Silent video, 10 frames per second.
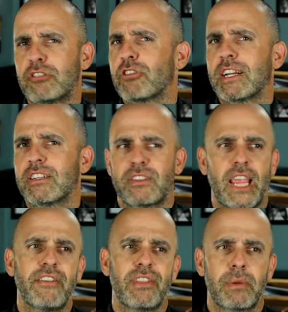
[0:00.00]
trying to
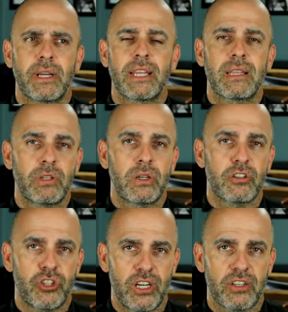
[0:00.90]
save them or get them to go to
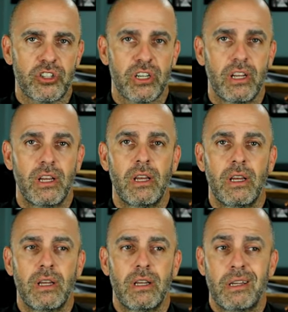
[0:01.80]
church,
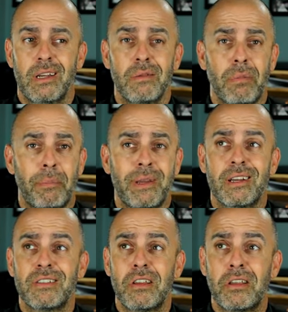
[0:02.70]
but
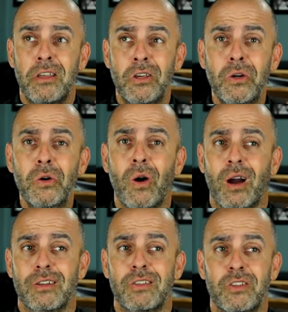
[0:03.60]
because you
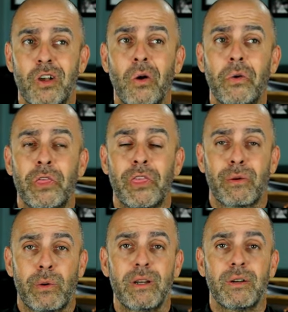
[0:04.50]
are so
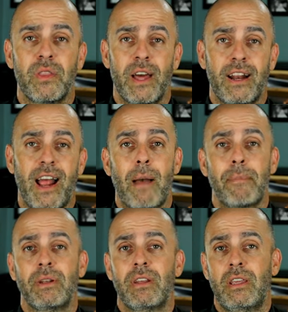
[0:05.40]
thrilled that it
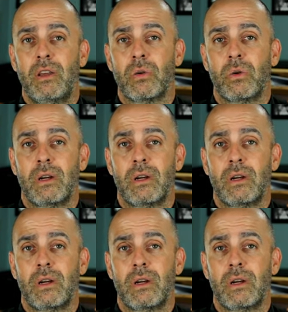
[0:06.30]
happened to you.